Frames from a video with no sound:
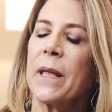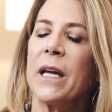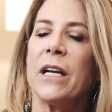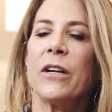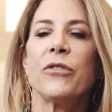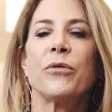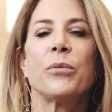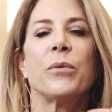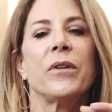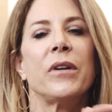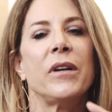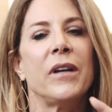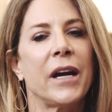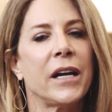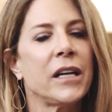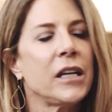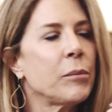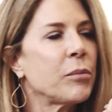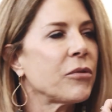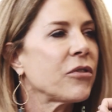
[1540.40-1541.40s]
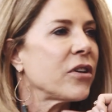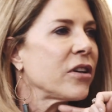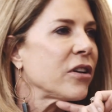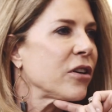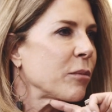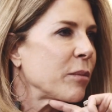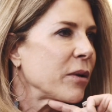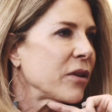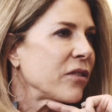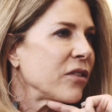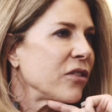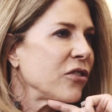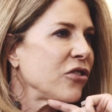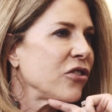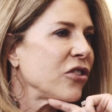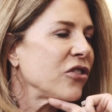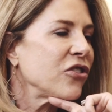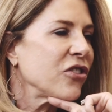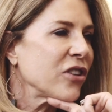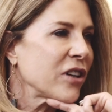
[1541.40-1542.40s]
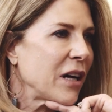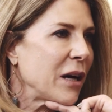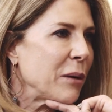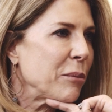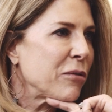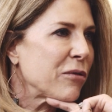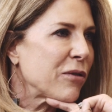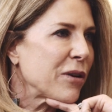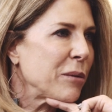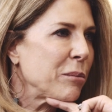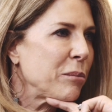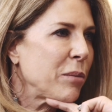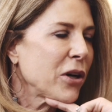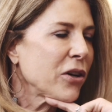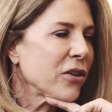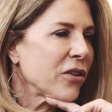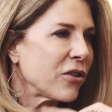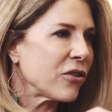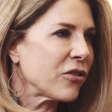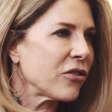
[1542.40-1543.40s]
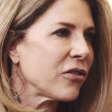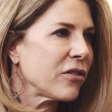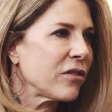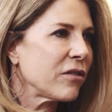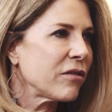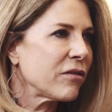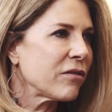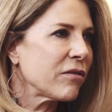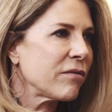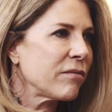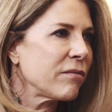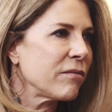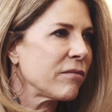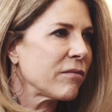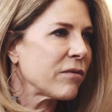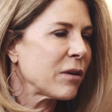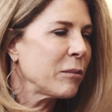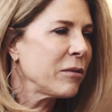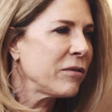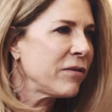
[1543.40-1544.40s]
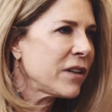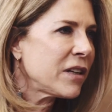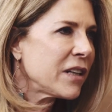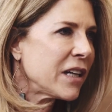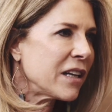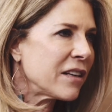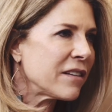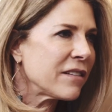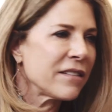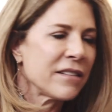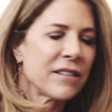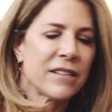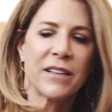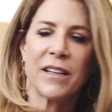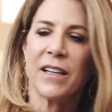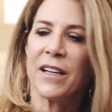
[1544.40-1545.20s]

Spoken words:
He goes, well, 90% of your business should come from partners, from affiliates.